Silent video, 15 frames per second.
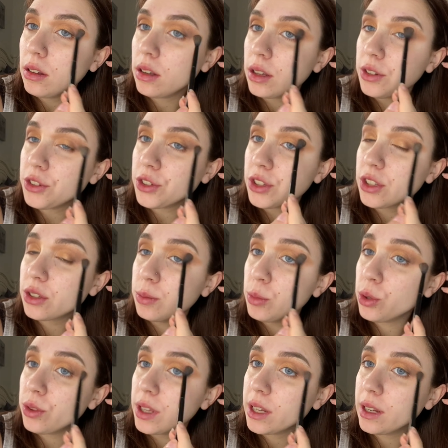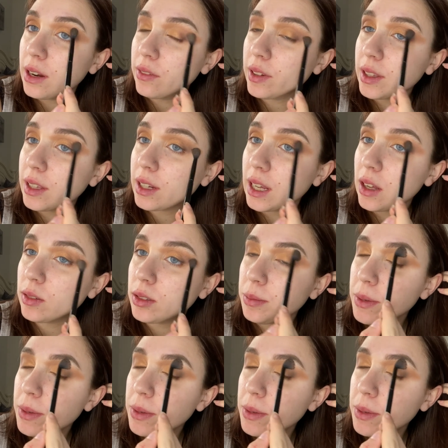and just smoothing everything out and